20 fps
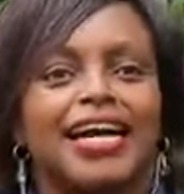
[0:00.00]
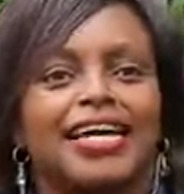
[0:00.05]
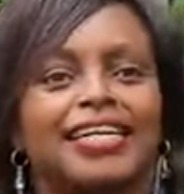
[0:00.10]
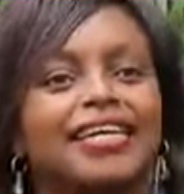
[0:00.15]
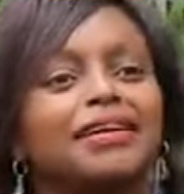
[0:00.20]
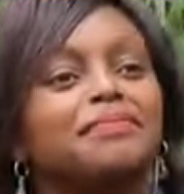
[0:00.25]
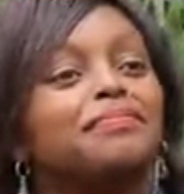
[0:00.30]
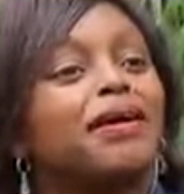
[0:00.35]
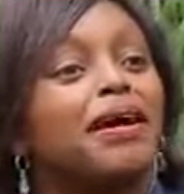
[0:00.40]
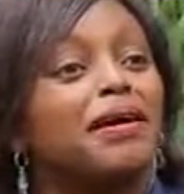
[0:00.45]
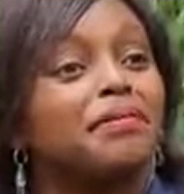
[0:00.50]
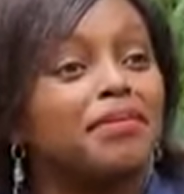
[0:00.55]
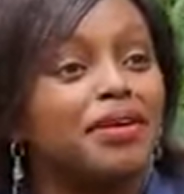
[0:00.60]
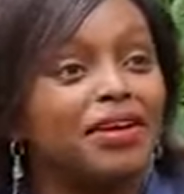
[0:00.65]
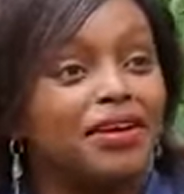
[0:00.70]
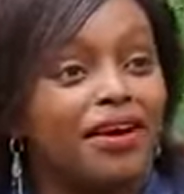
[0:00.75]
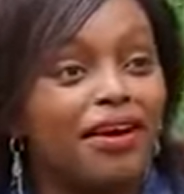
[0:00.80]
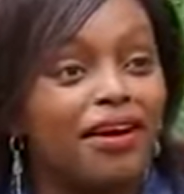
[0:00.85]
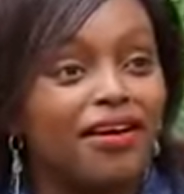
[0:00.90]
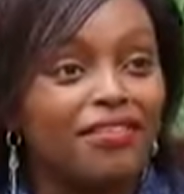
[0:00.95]
An
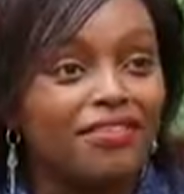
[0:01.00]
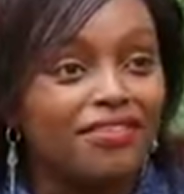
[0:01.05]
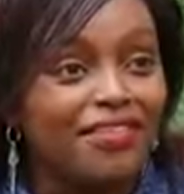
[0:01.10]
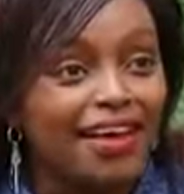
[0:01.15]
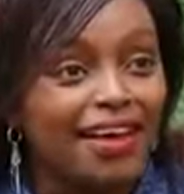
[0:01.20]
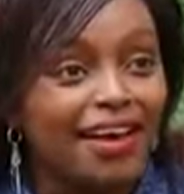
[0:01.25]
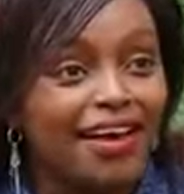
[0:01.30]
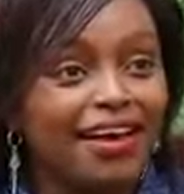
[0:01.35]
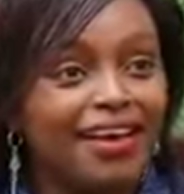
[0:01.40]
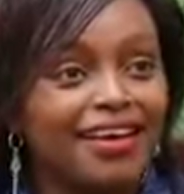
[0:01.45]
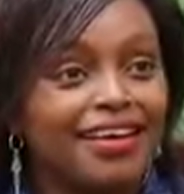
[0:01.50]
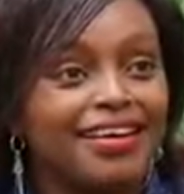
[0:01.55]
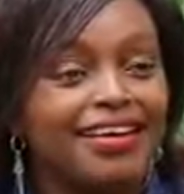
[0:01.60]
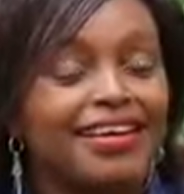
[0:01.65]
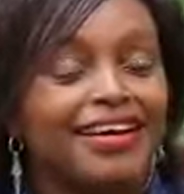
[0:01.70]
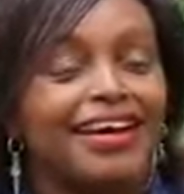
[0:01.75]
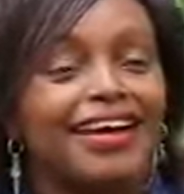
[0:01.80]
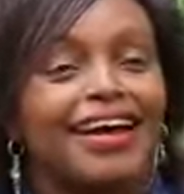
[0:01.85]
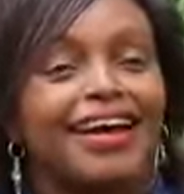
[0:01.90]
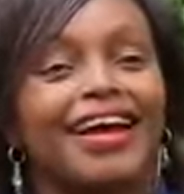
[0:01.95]
upcoming author,
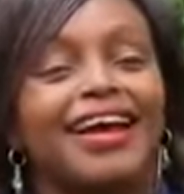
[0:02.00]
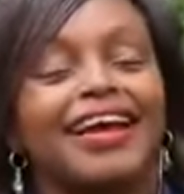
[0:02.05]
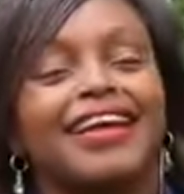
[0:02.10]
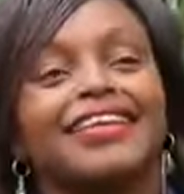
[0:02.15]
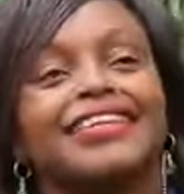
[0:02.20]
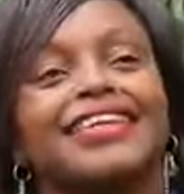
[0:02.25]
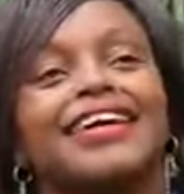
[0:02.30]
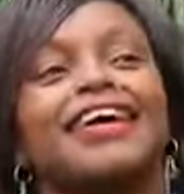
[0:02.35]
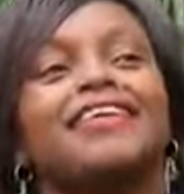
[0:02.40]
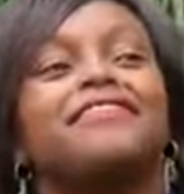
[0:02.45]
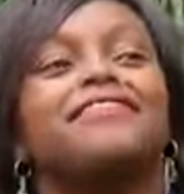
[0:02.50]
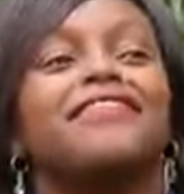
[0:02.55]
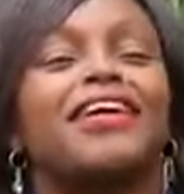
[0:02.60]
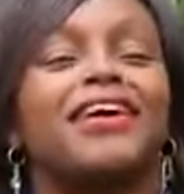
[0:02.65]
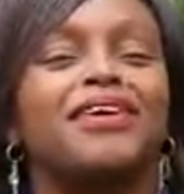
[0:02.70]
and a